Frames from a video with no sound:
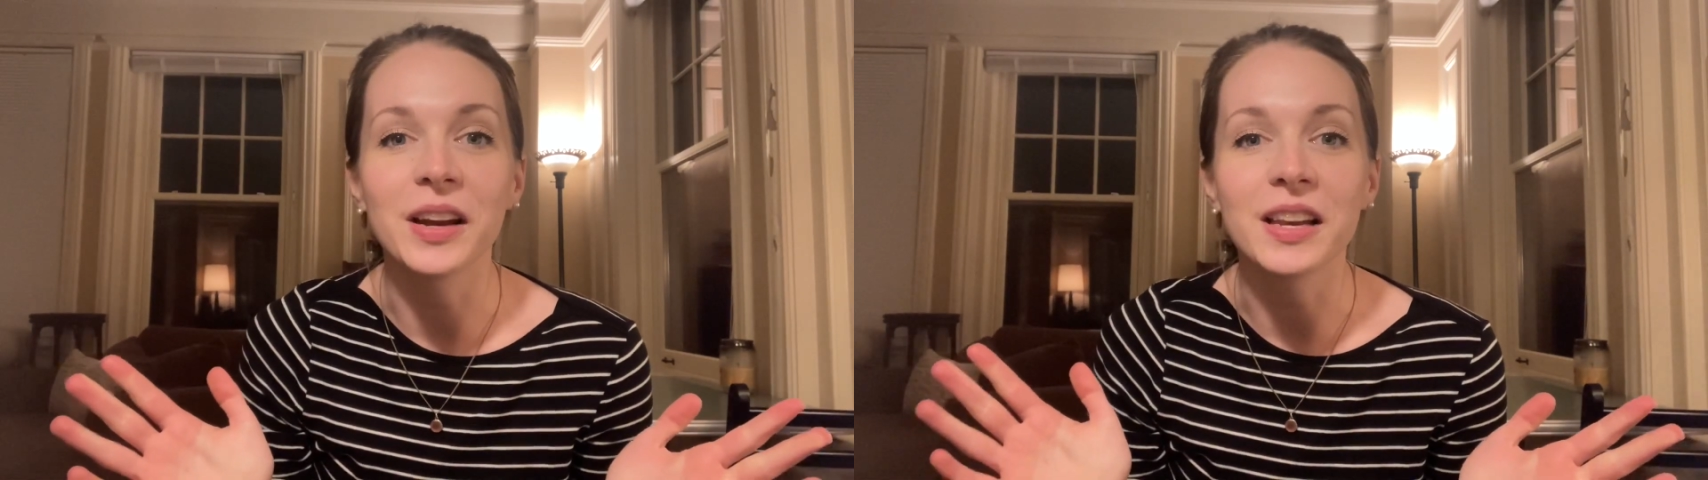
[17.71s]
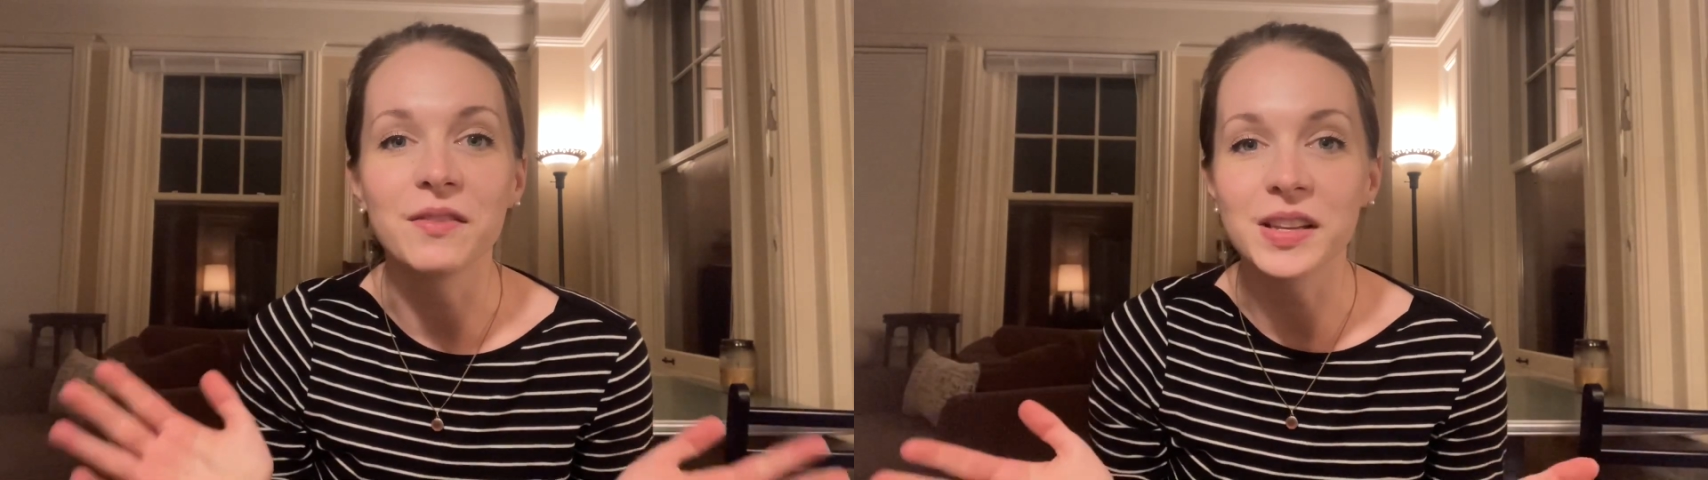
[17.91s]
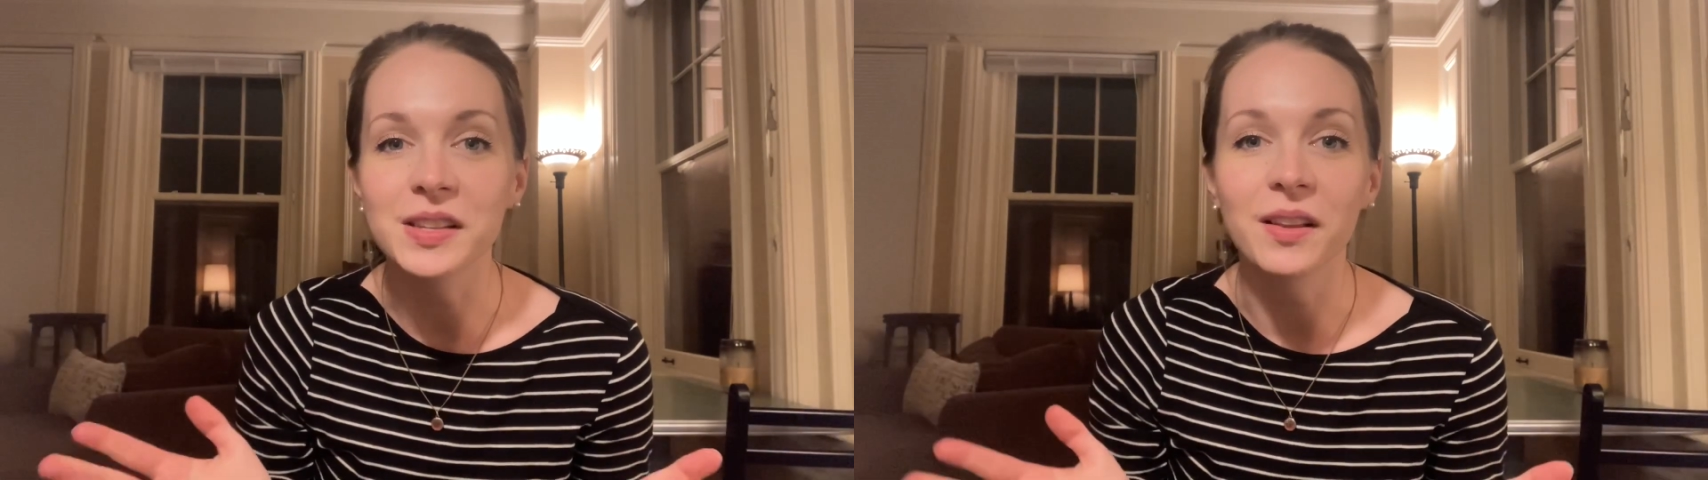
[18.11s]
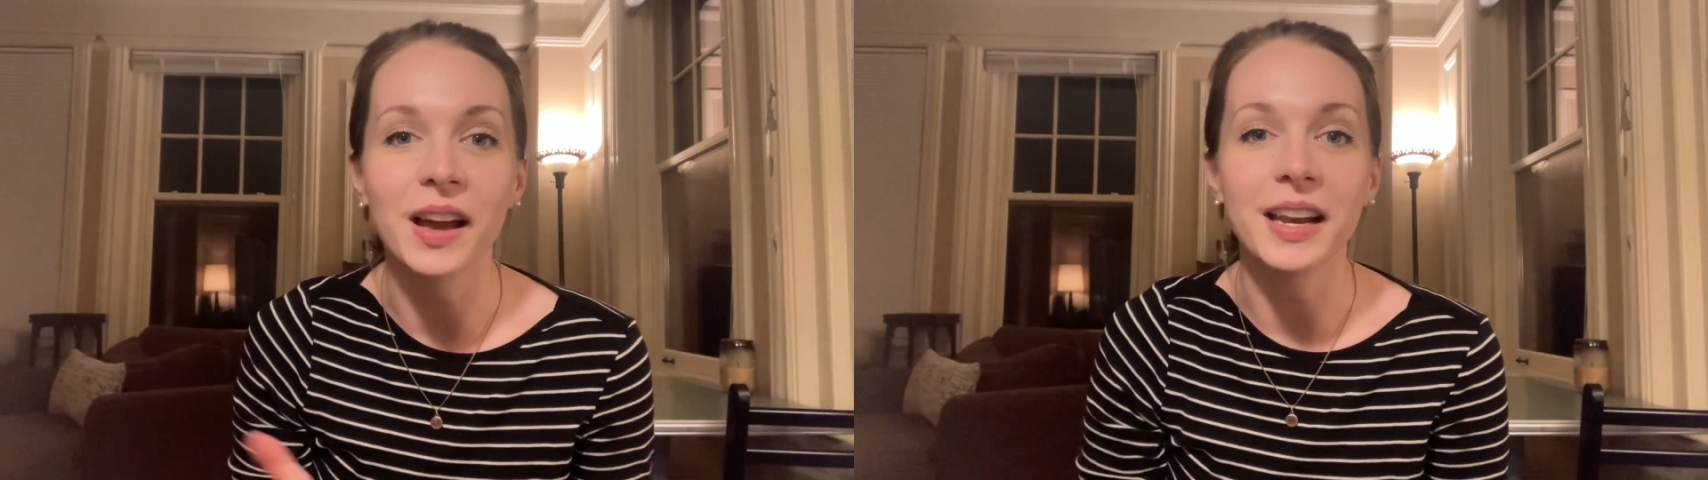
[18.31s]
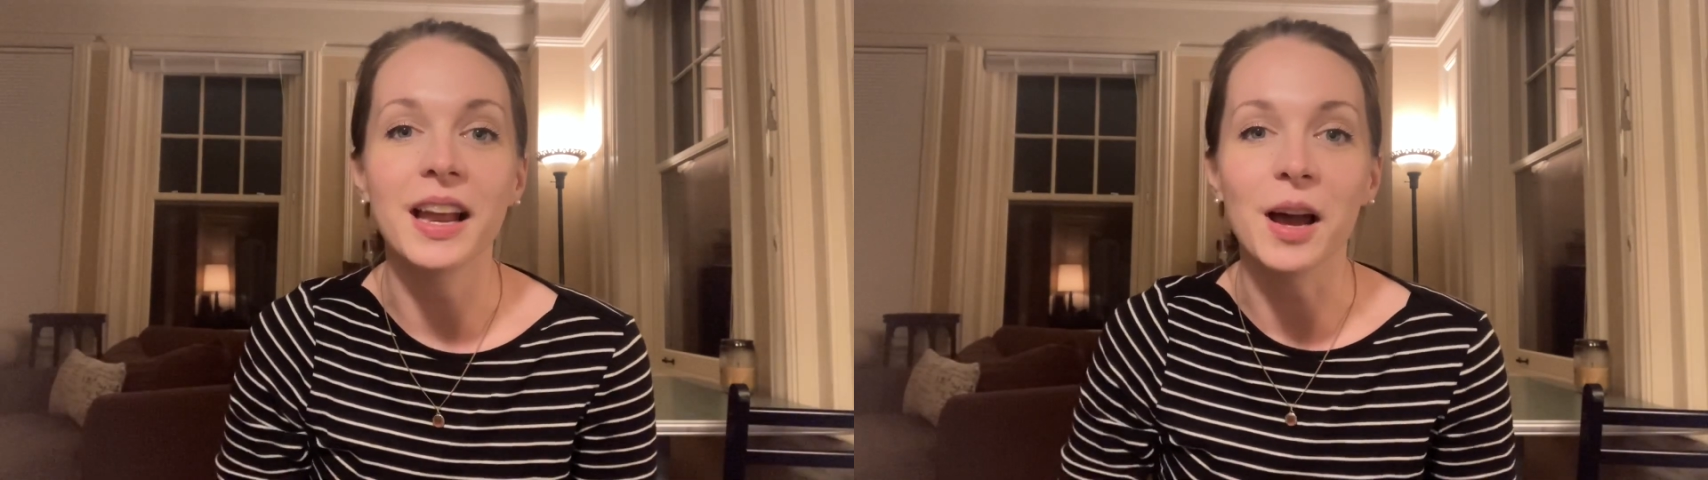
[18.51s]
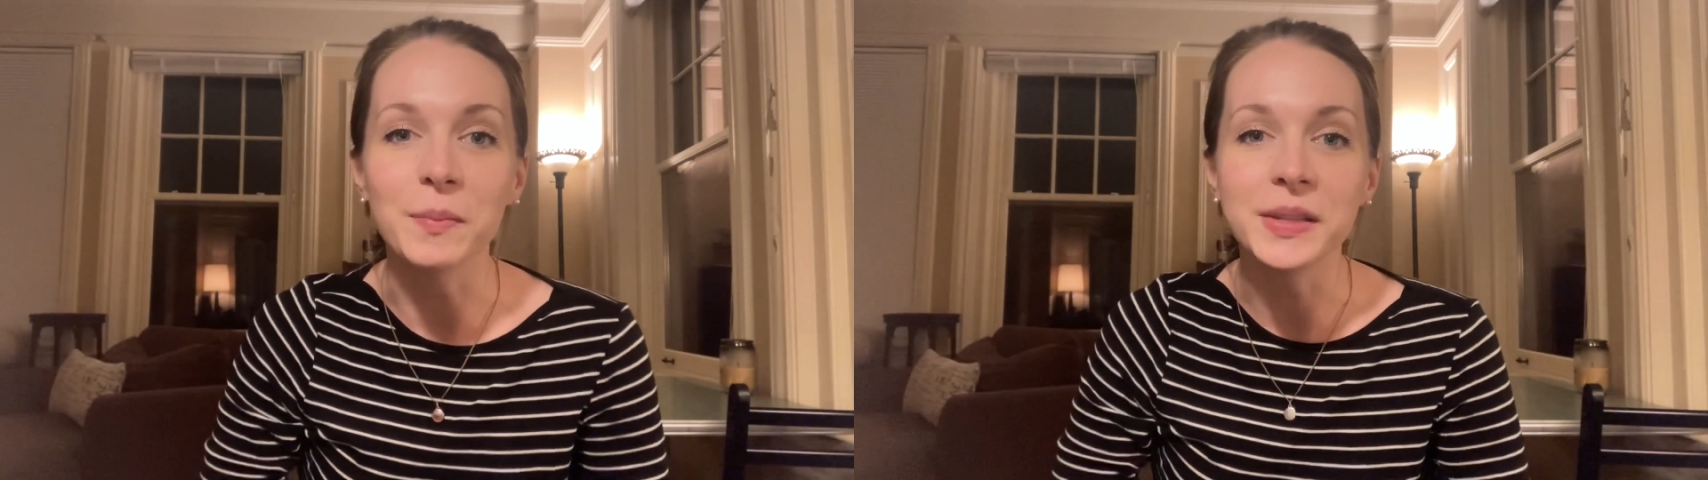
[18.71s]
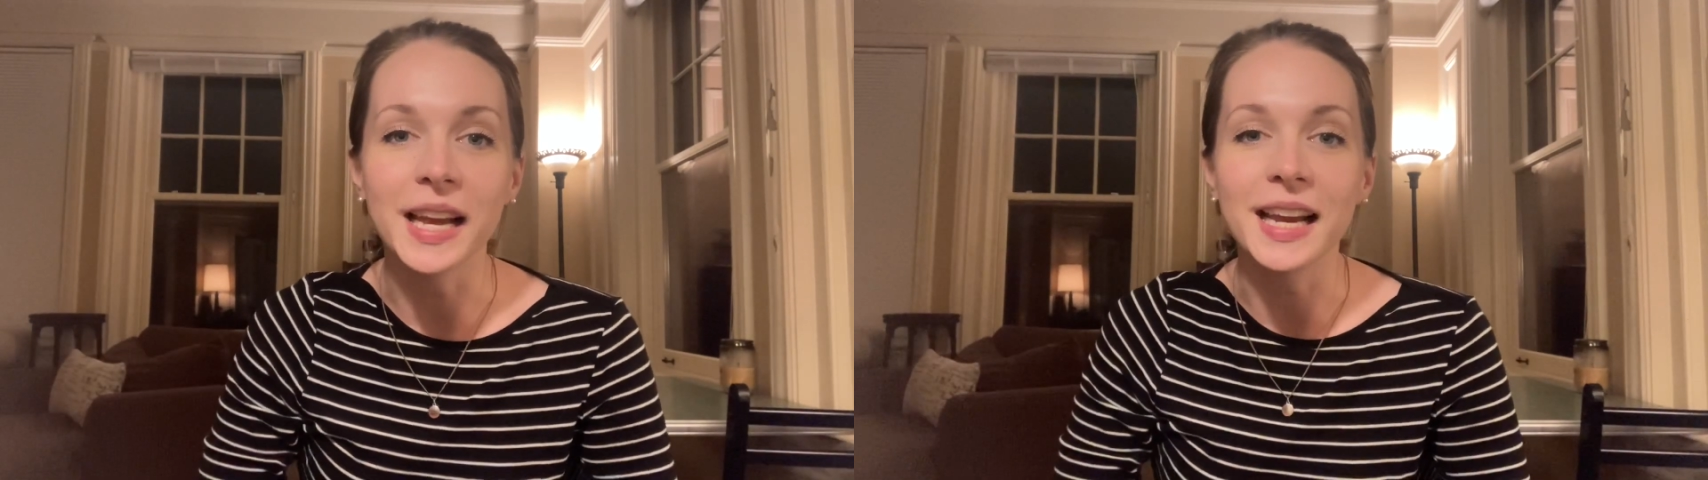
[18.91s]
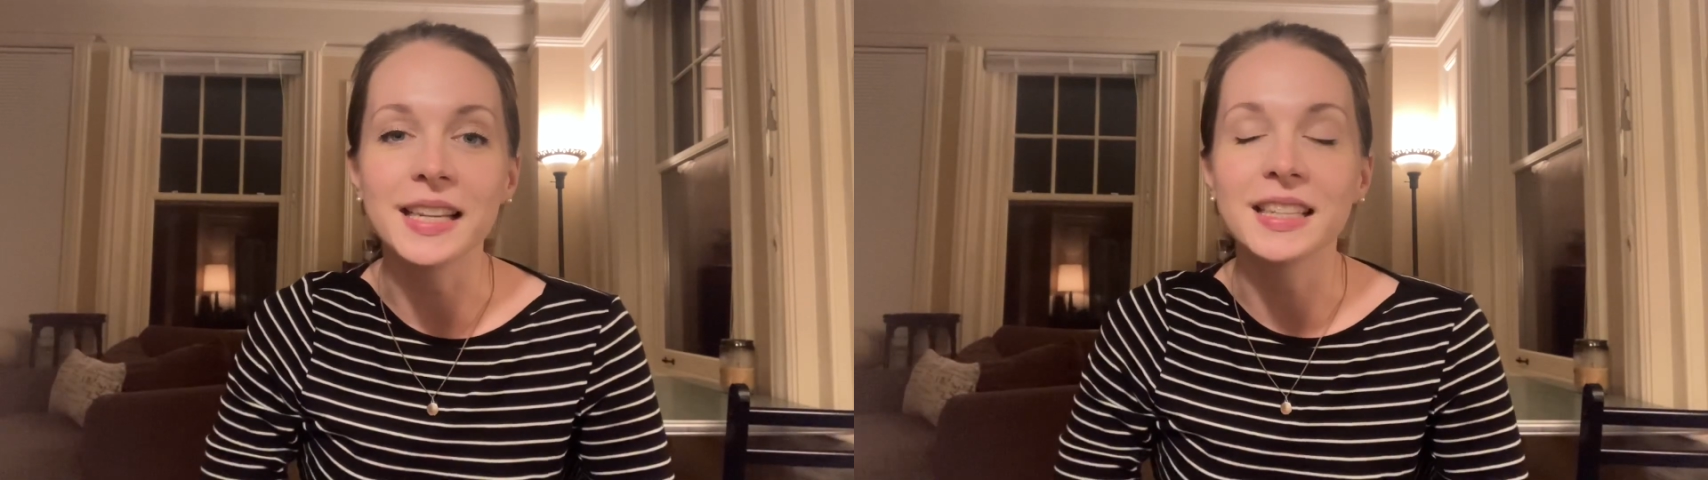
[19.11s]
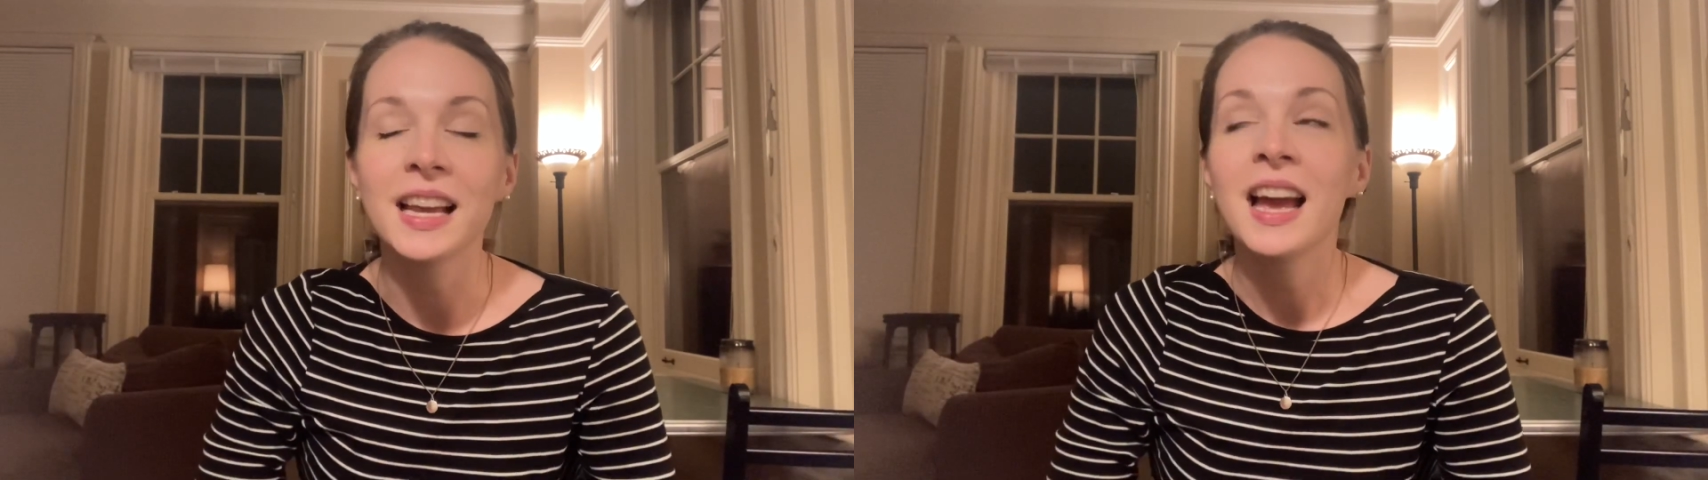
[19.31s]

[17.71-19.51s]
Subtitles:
Invisalign update.